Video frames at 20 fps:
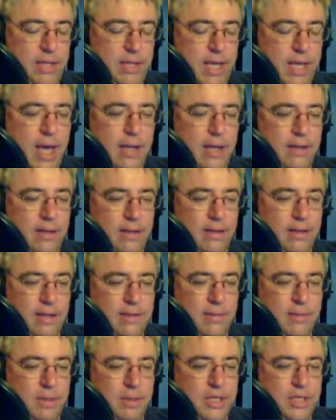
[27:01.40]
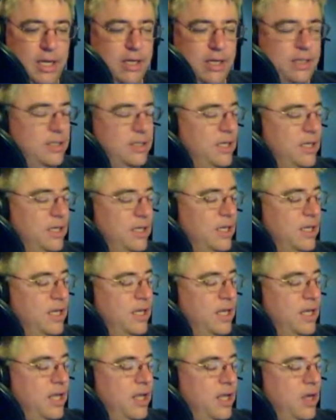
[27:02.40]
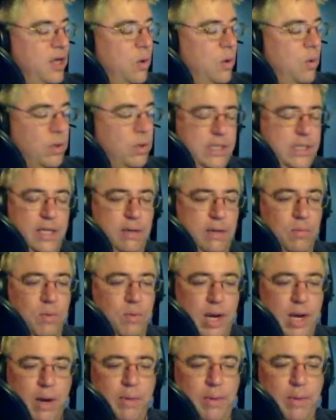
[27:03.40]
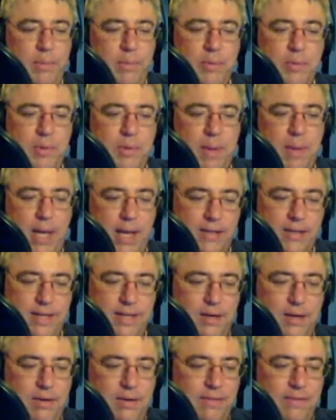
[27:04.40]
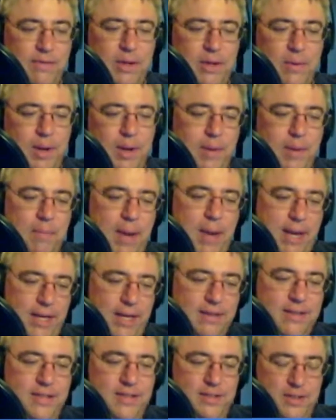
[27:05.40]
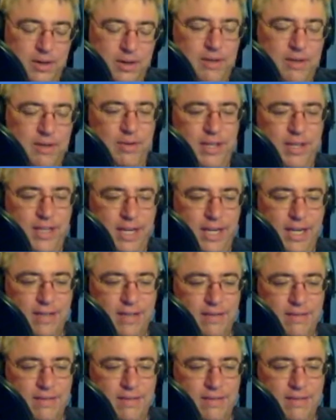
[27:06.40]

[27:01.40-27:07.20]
hadn't the last time I checked, was that when I reboot the box, I don't have to go in and manually start everything.